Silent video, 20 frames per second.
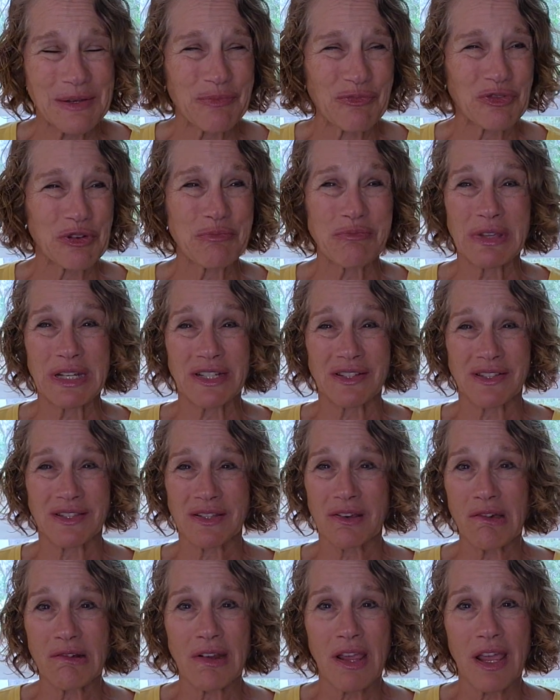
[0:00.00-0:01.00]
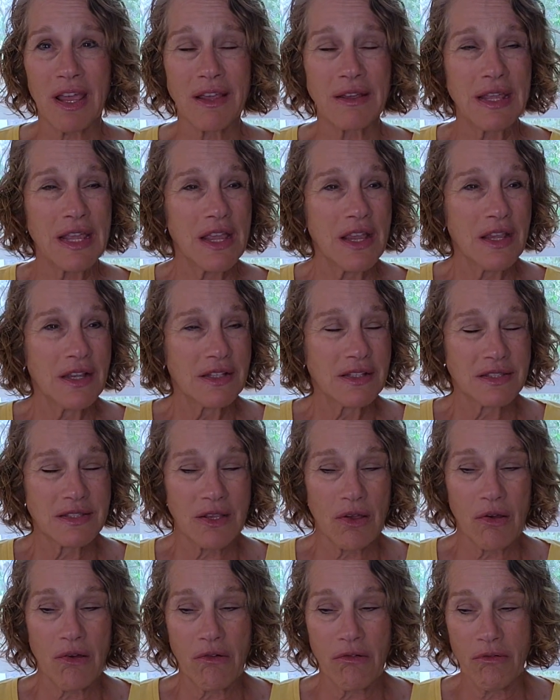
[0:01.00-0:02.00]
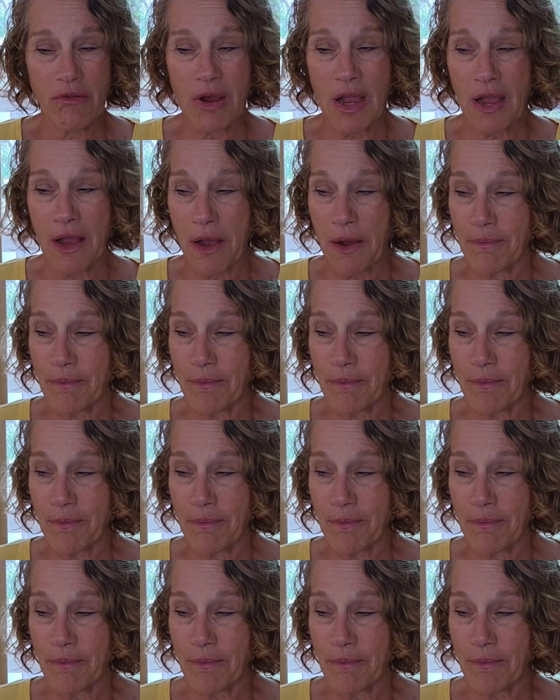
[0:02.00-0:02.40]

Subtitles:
I'm from Minnesota, so